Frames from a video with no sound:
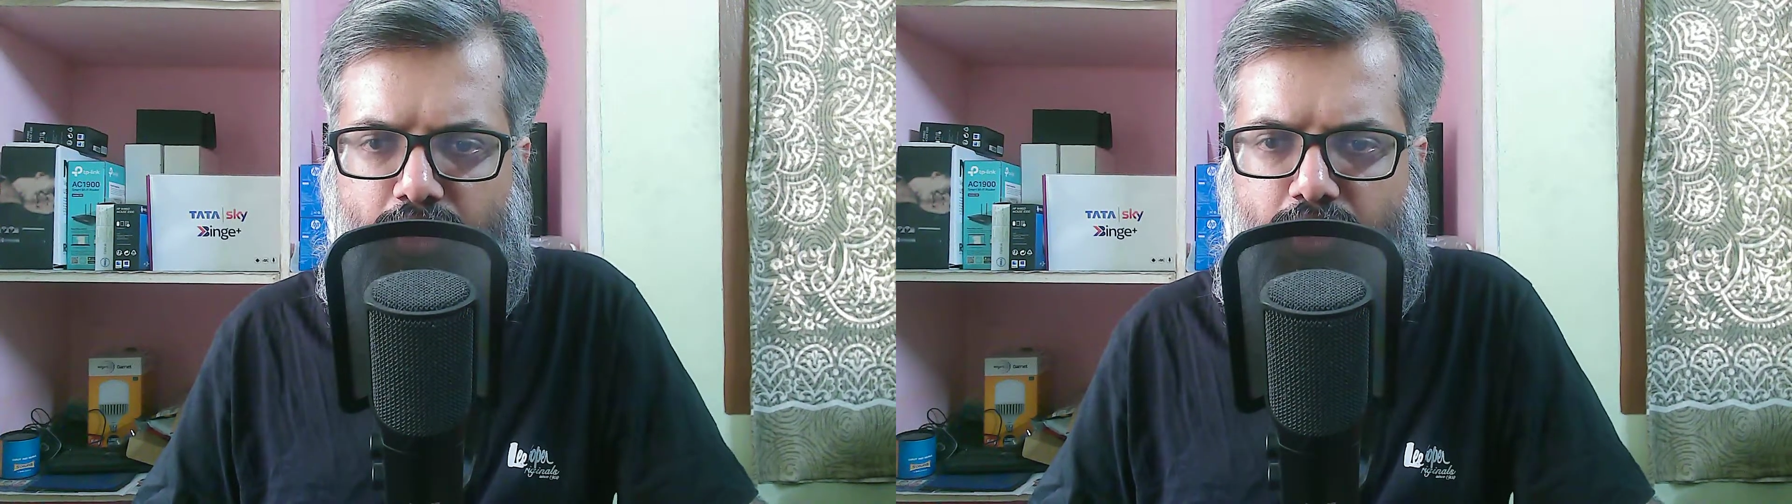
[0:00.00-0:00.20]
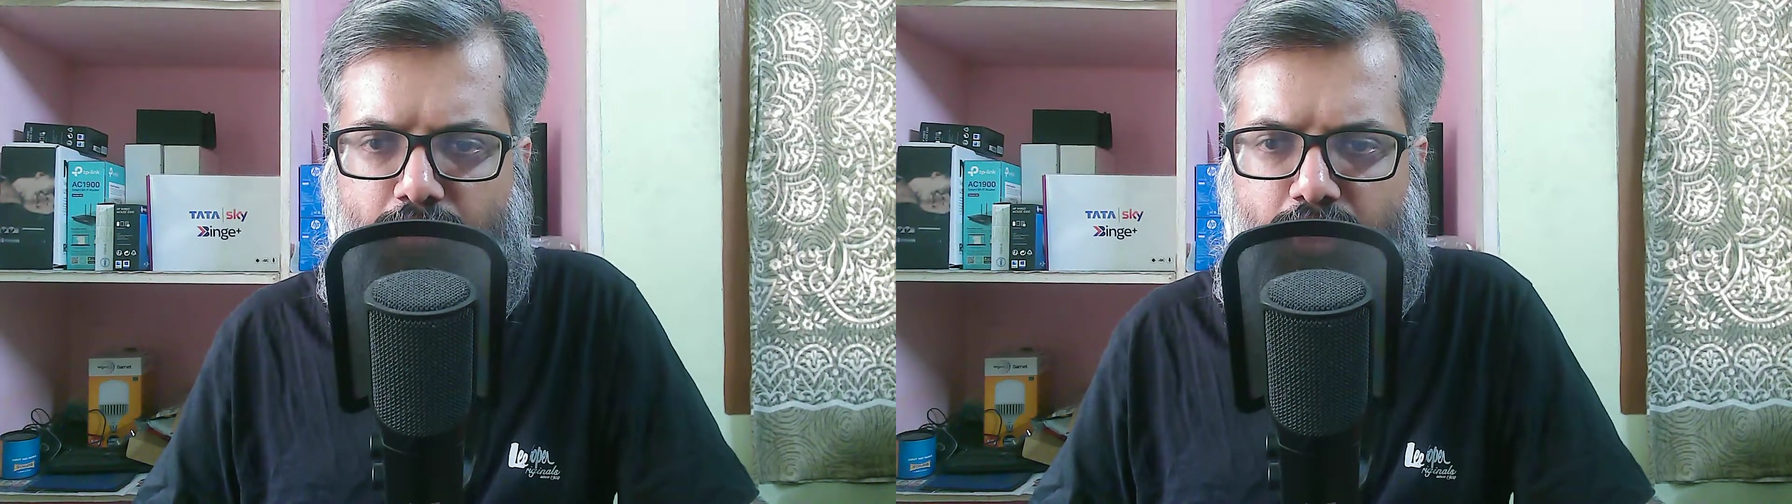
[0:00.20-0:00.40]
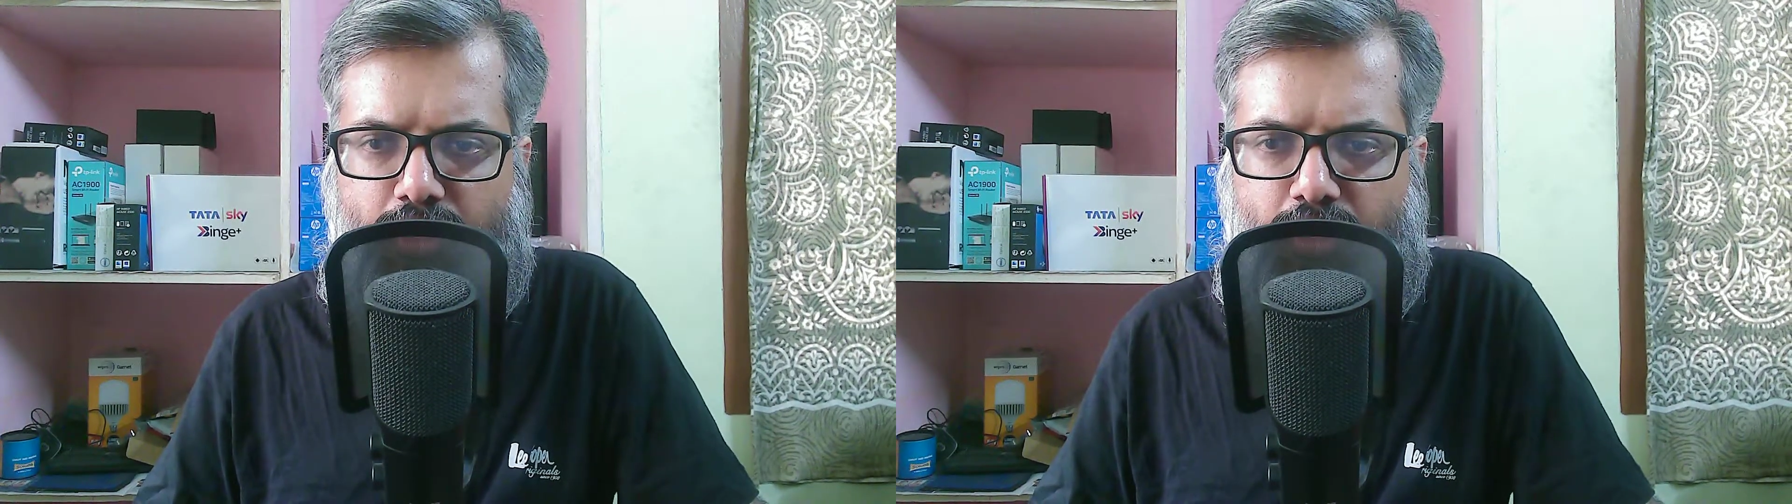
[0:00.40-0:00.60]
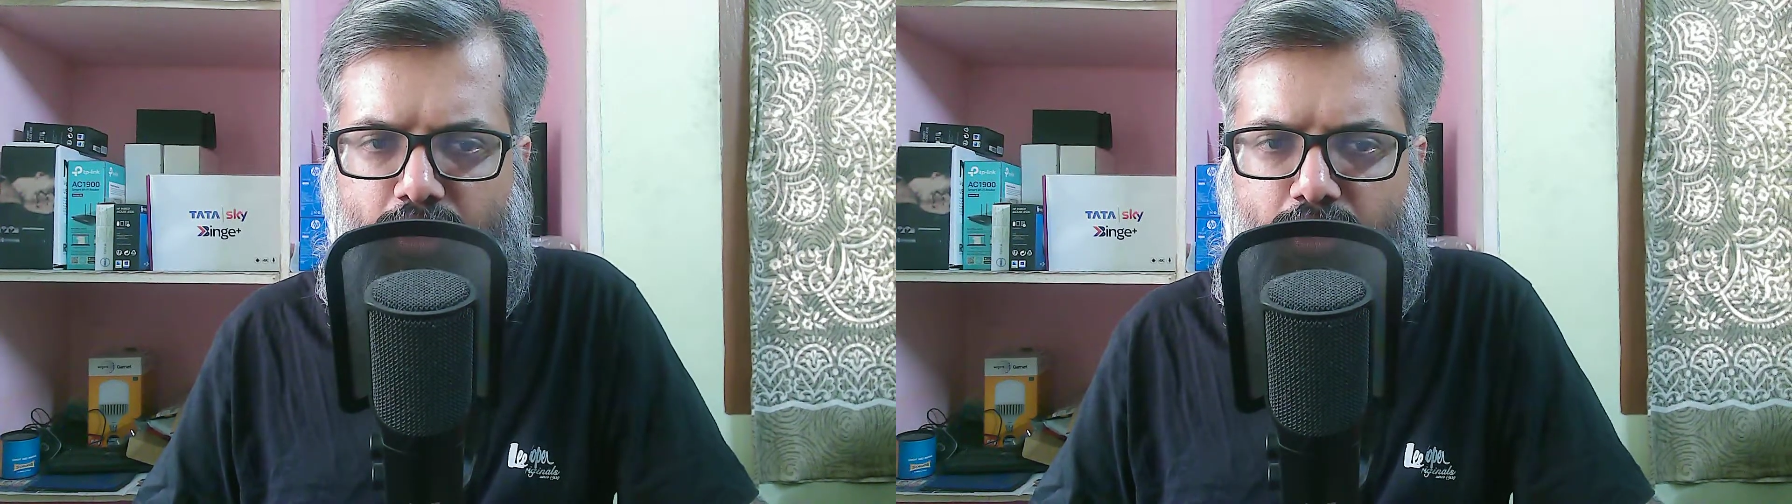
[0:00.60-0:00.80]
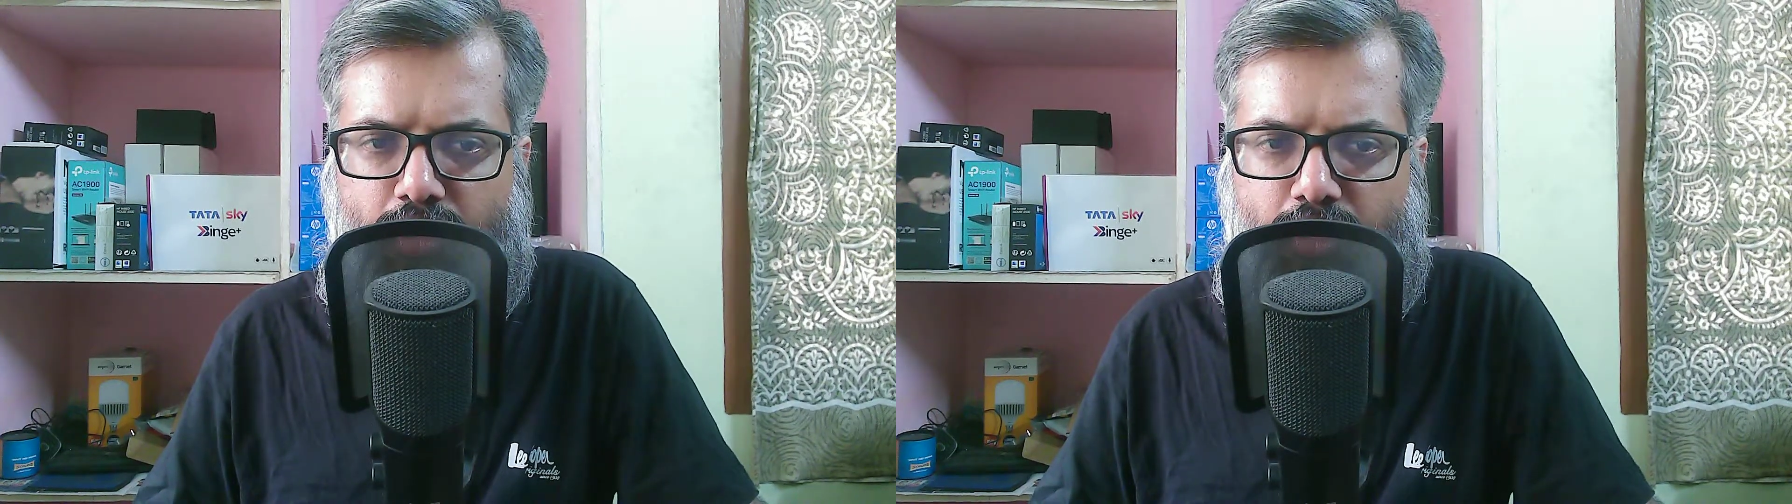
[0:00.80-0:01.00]
machine
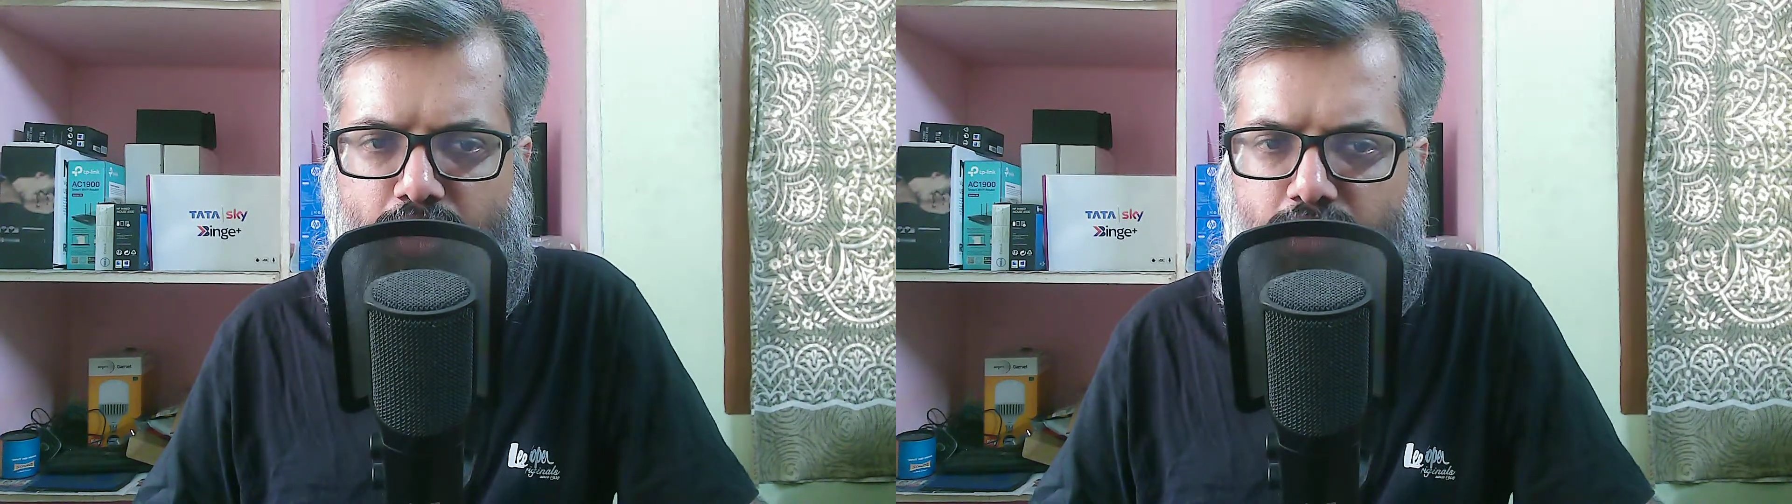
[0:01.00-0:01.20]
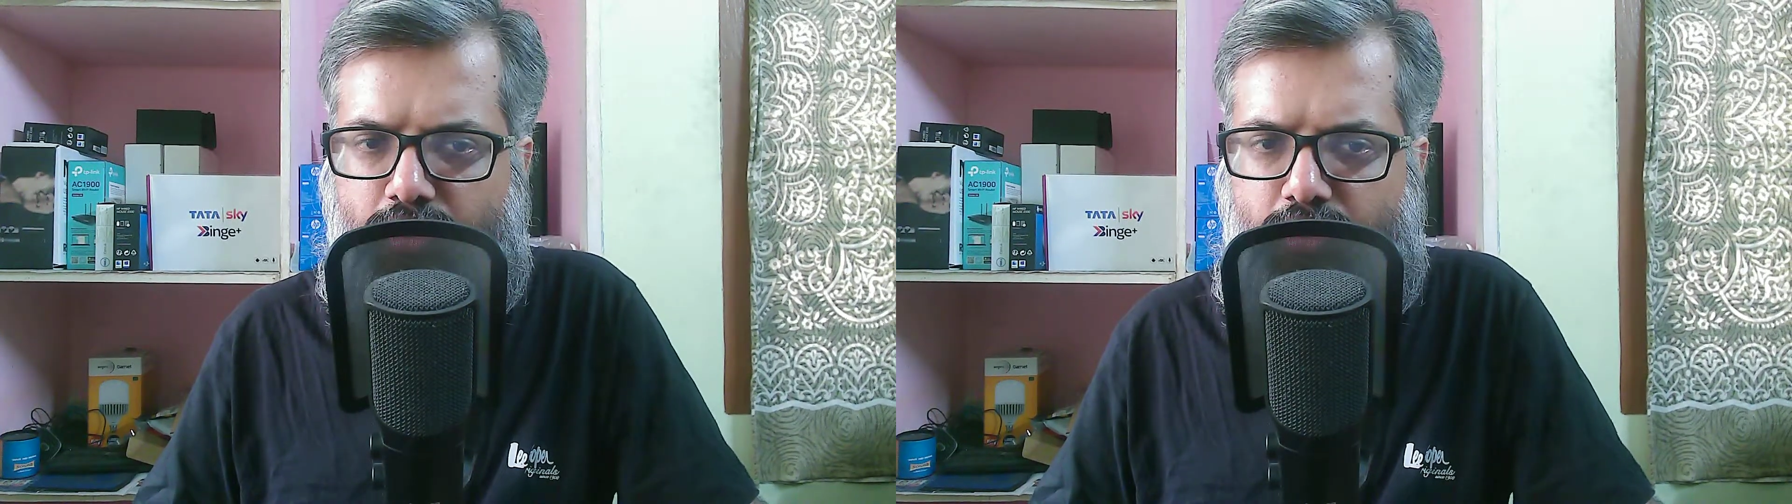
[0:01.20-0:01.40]
learning are such